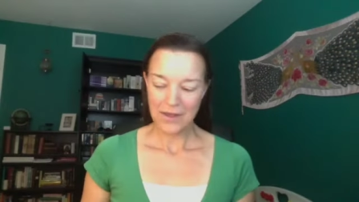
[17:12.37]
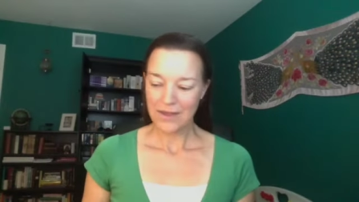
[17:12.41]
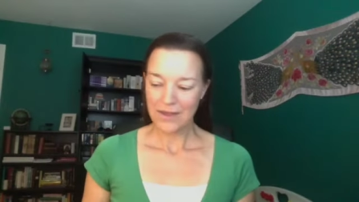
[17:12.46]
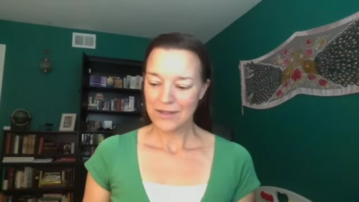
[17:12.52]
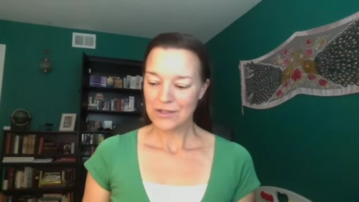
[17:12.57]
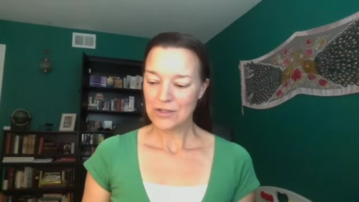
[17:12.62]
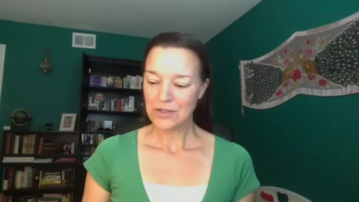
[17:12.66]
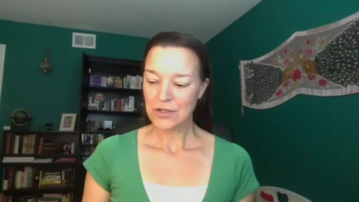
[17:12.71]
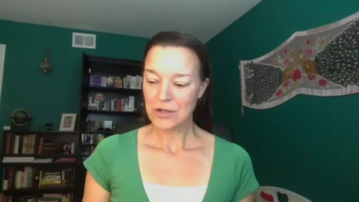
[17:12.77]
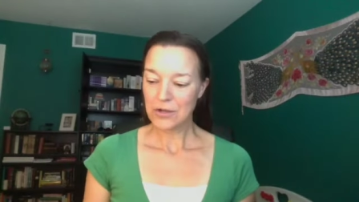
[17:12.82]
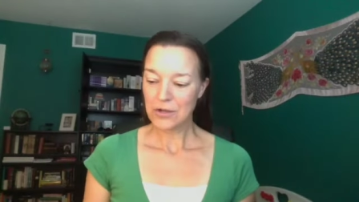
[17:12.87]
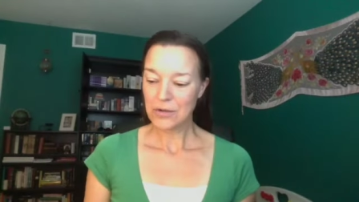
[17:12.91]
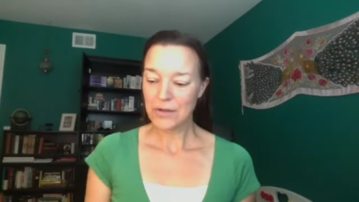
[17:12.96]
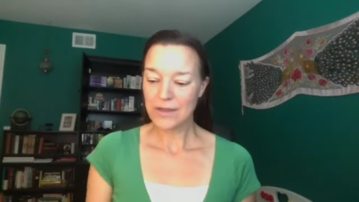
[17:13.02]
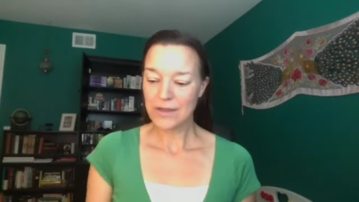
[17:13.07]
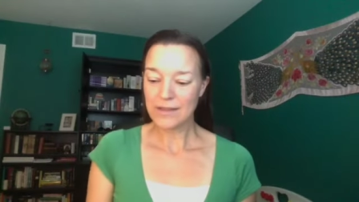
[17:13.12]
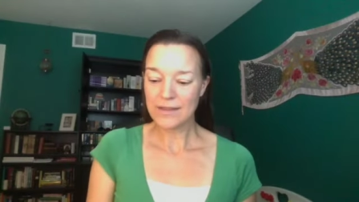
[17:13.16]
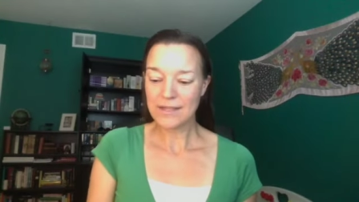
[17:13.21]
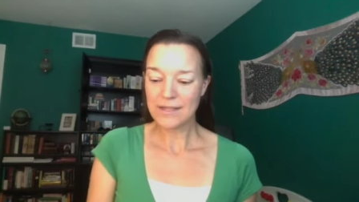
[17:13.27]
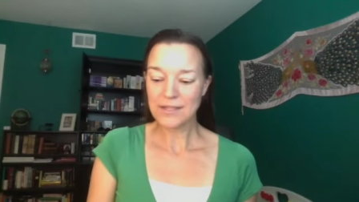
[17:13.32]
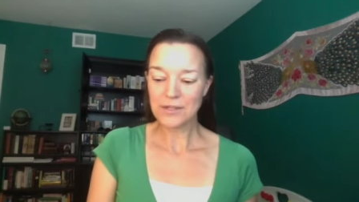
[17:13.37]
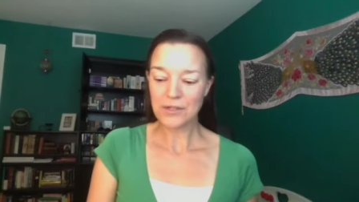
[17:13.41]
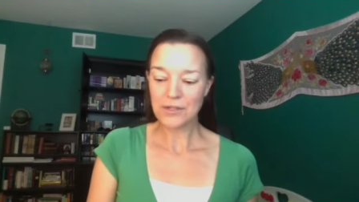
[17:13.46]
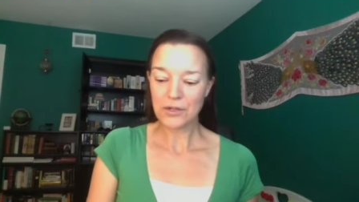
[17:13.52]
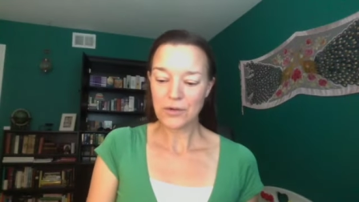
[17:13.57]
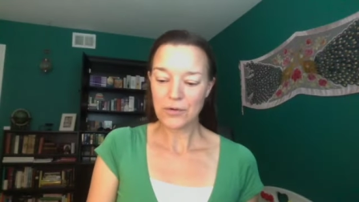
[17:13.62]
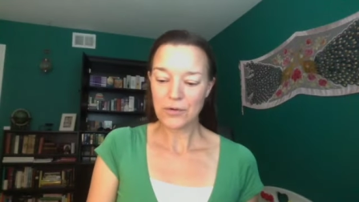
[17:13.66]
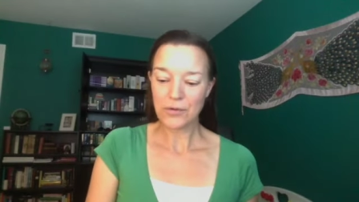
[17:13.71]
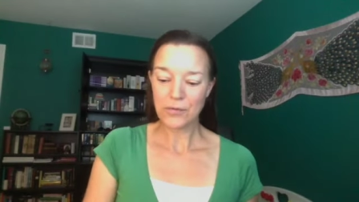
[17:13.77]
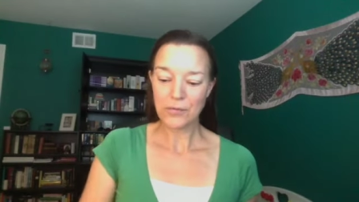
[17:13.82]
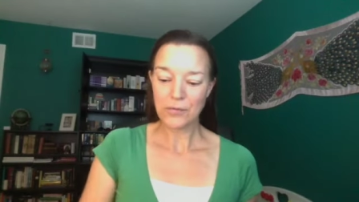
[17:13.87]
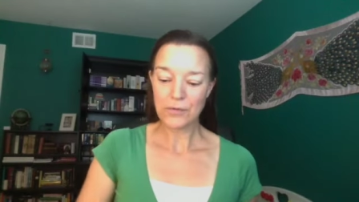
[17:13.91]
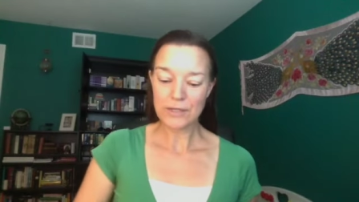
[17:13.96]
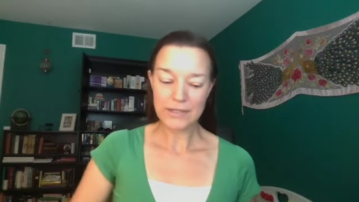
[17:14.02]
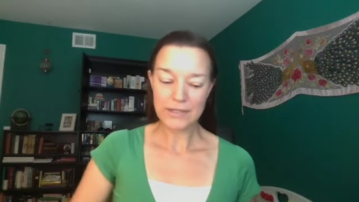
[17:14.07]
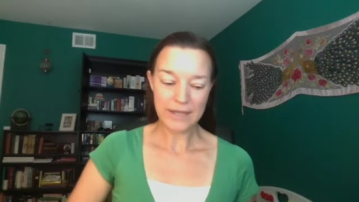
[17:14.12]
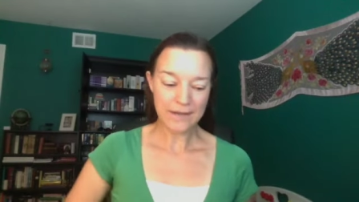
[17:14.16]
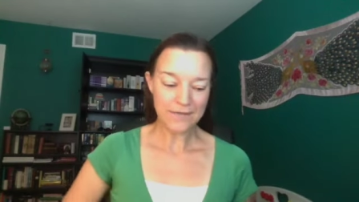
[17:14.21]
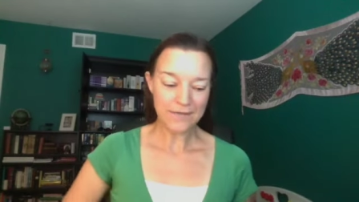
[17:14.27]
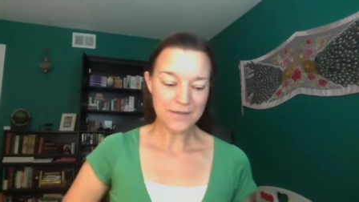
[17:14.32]
So this
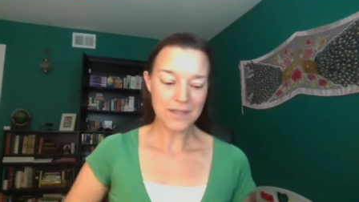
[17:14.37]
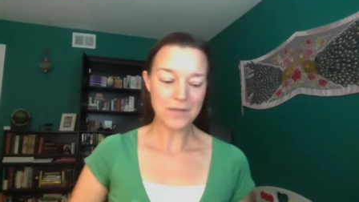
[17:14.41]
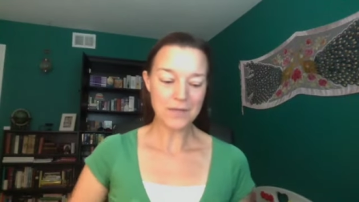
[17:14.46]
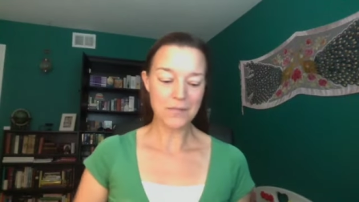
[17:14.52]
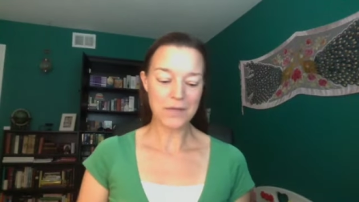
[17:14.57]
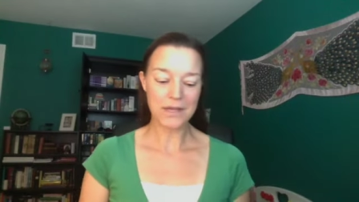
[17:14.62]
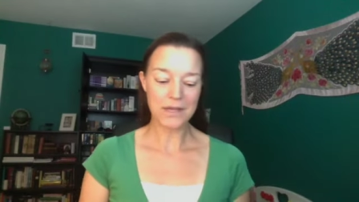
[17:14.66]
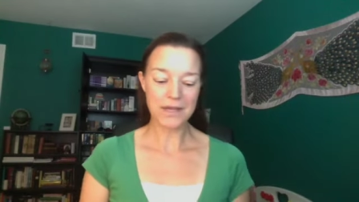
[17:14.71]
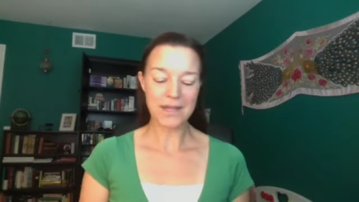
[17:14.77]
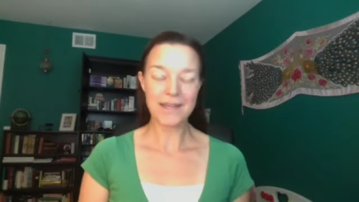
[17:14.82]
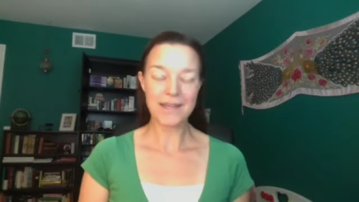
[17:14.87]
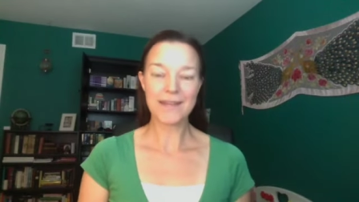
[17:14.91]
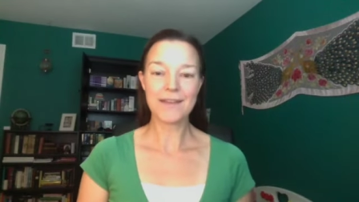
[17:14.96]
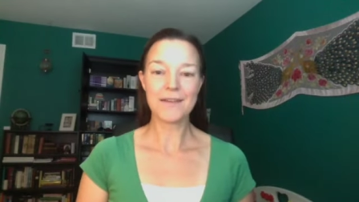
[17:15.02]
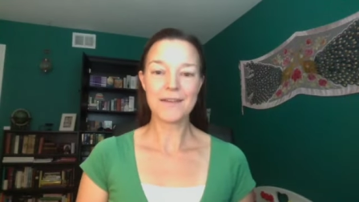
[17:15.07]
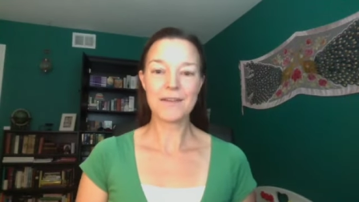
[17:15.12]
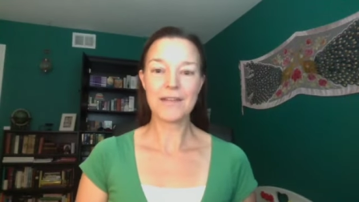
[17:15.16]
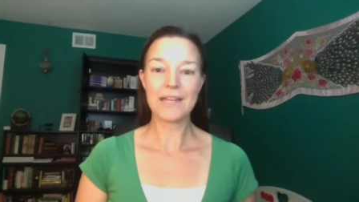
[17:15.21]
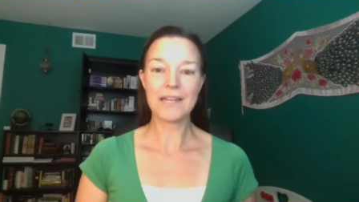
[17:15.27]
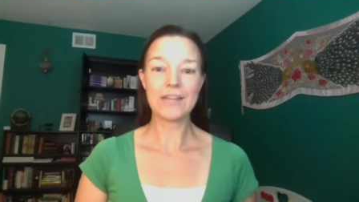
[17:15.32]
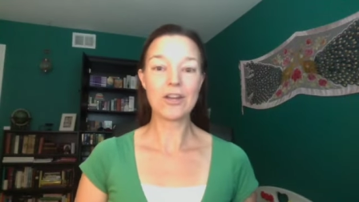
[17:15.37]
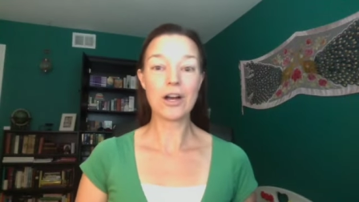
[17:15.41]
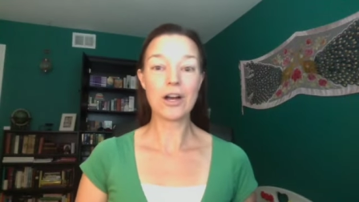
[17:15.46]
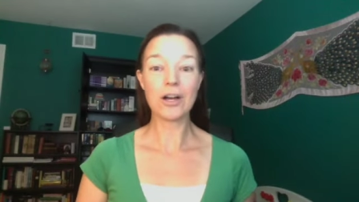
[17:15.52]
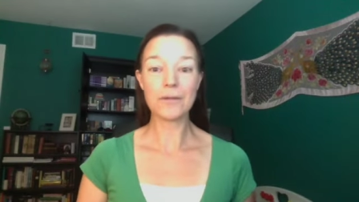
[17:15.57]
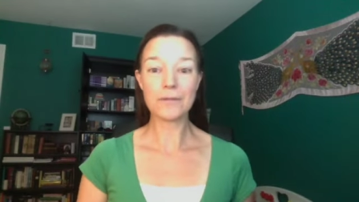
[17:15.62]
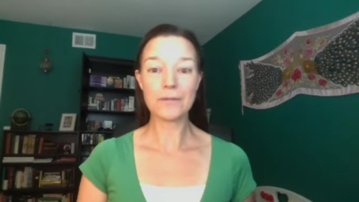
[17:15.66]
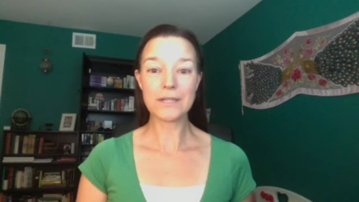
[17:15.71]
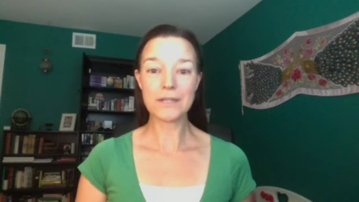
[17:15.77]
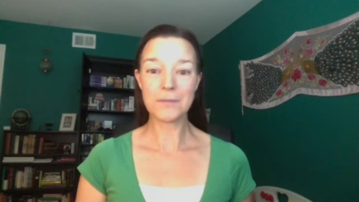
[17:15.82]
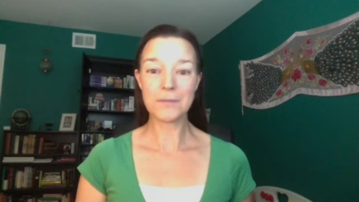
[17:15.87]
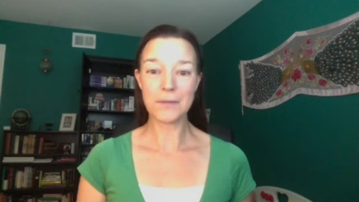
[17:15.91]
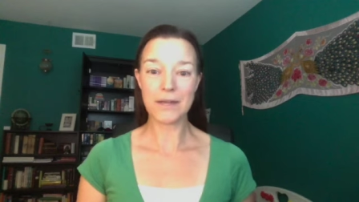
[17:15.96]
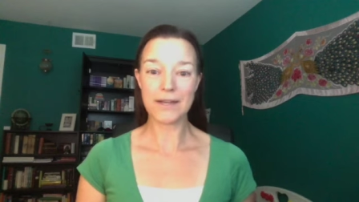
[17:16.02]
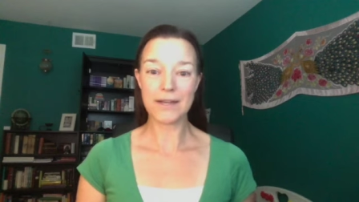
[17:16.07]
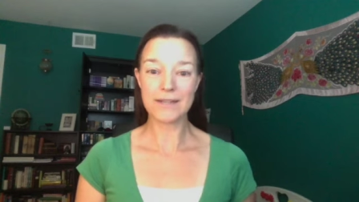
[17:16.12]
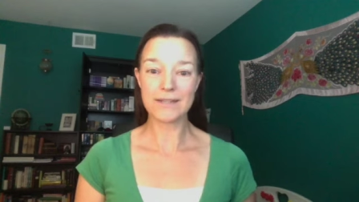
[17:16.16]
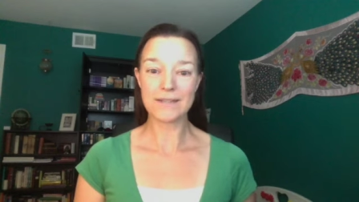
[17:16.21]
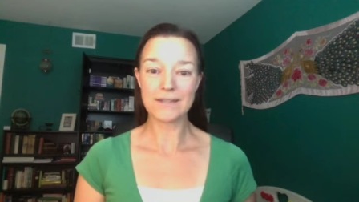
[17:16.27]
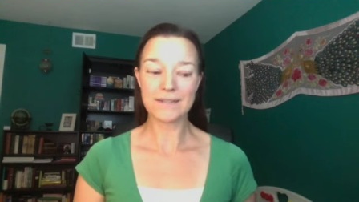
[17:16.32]
would definitely be, in all
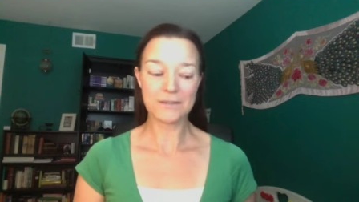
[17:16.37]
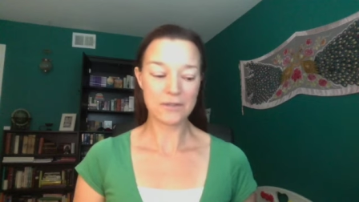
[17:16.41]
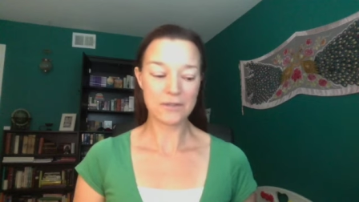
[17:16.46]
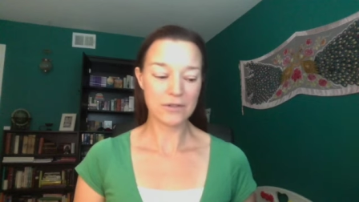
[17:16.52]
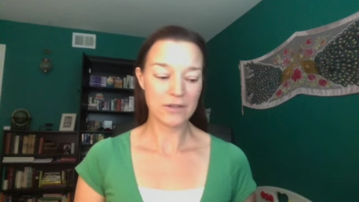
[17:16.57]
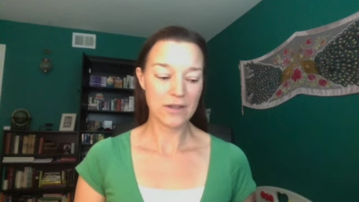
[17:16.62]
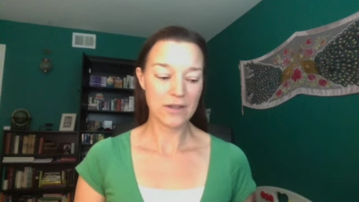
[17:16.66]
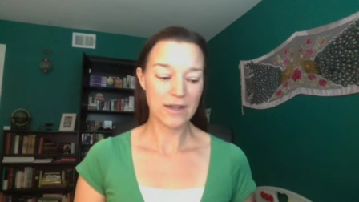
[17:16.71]
respects,